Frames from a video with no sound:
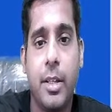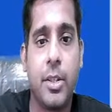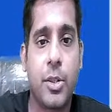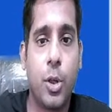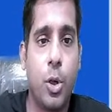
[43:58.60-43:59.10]

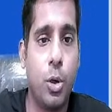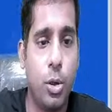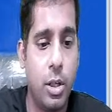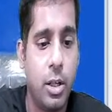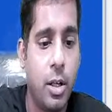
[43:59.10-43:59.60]

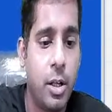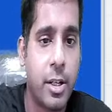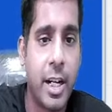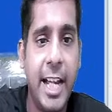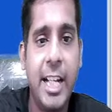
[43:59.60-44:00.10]
So
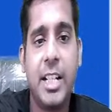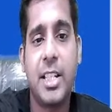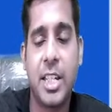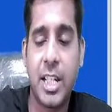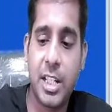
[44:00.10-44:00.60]
write
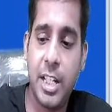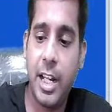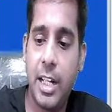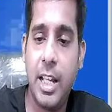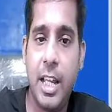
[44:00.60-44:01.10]

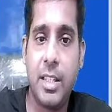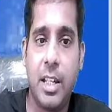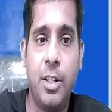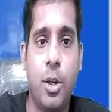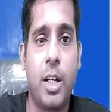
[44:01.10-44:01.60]
68 days
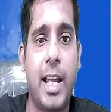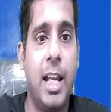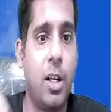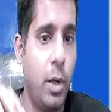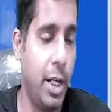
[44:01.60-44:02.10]
in your
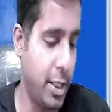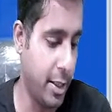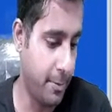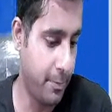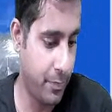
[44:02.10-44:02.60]
calculator.
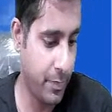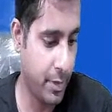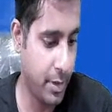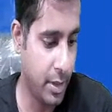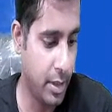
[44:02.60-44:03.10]

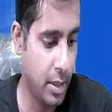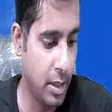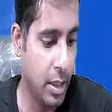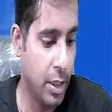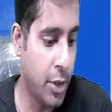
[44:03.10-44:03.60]

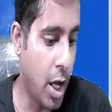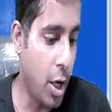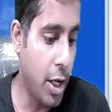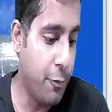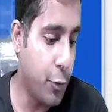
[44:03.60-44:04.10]

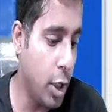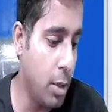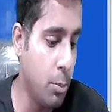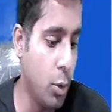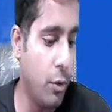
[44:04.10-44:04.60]
Now if you will
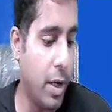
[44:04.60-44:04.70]
move